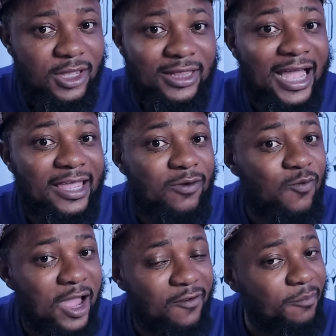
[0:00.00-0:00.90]
Now you
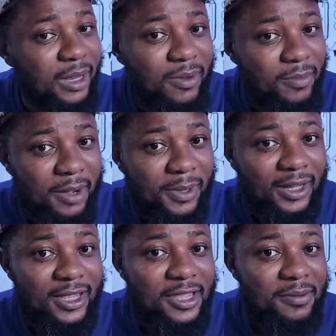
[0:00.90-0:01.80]
want your baby mama.
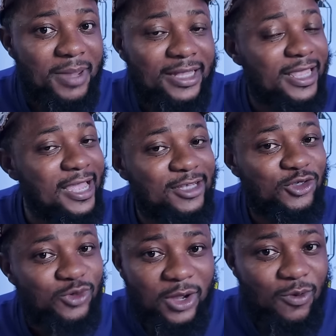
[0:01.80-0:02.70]
May they
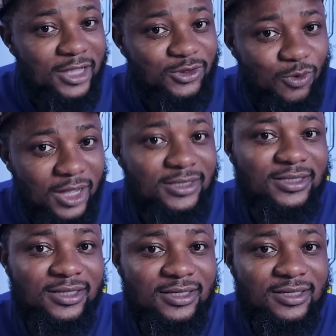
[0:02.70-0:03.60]
enjoy once, once.